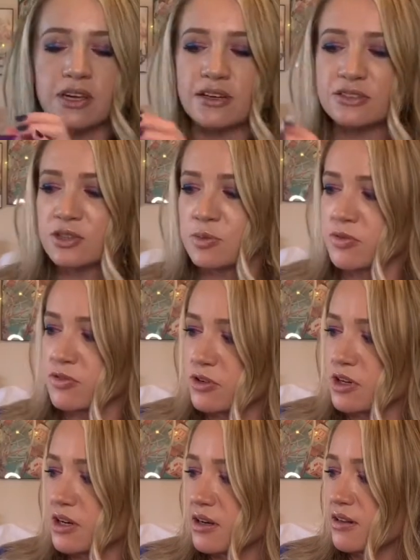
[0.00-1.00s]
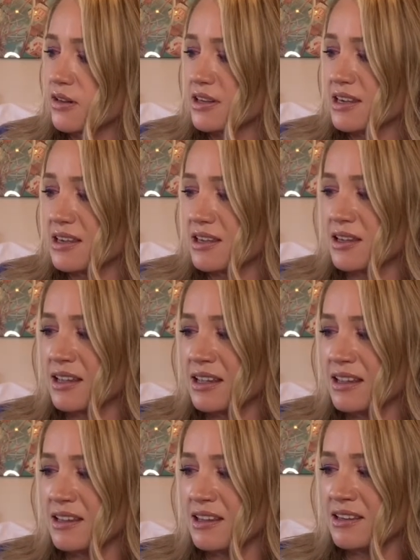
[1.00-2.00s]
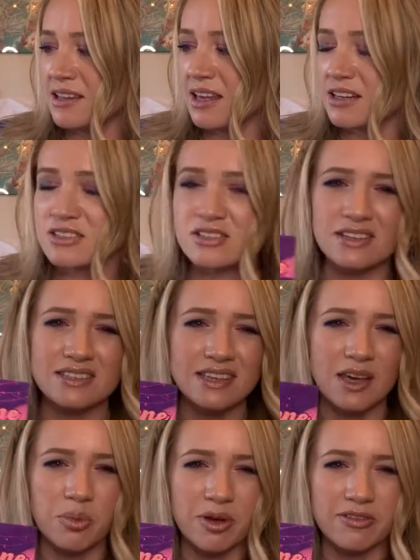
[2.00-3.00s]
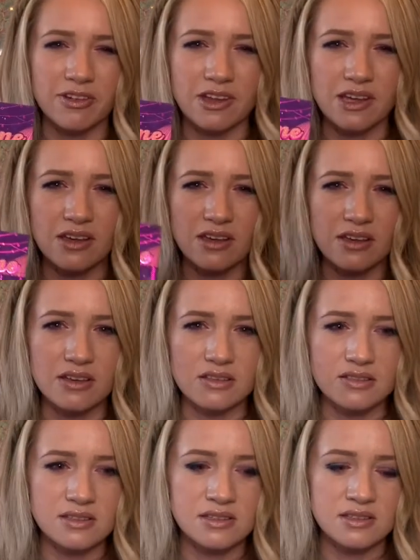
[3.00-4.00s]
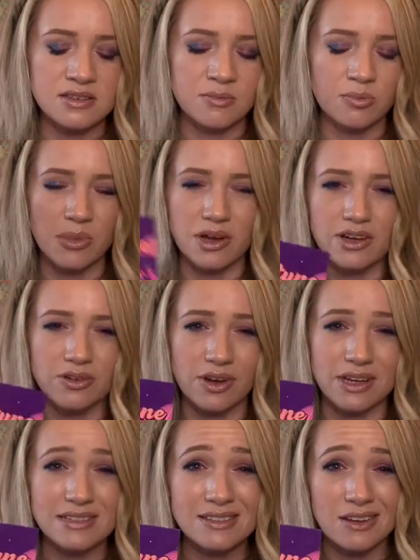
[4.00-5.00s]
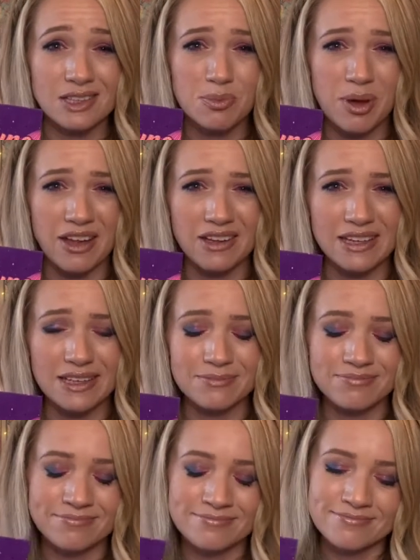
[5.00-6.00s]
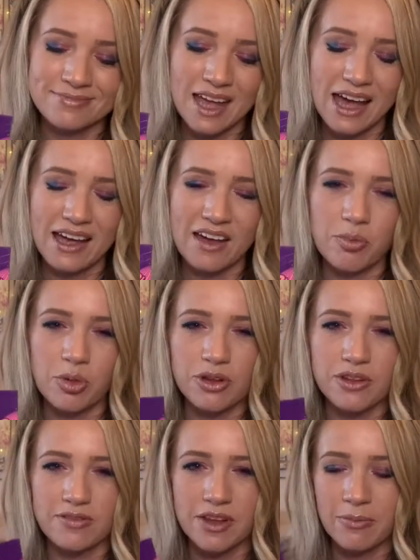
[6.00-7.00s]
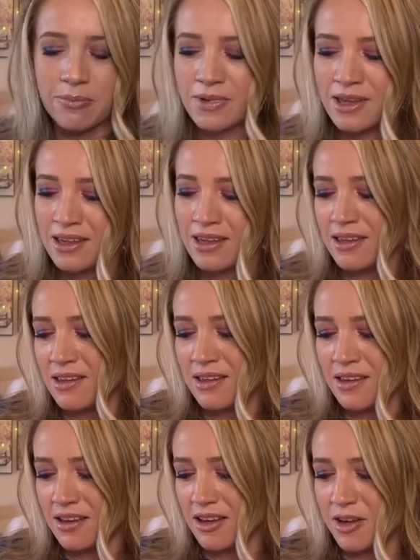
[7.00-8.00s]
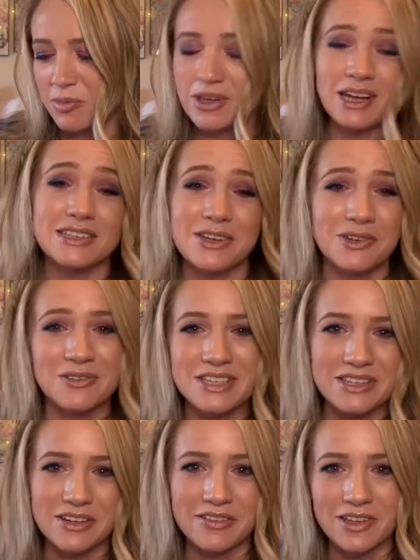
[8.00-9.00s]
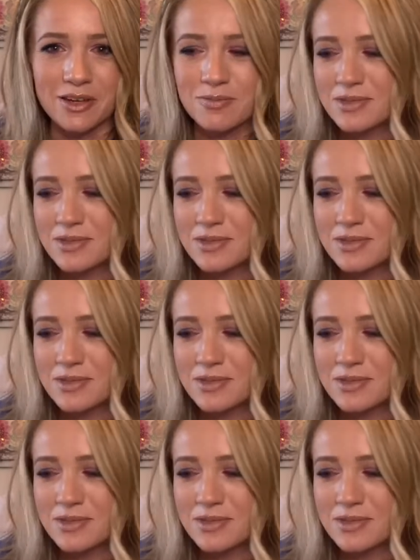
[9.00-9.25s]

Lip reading: a dupe for the Anastasia Beverly Hills Modern Renaissance palette. I have both of them, and I don't use either of them,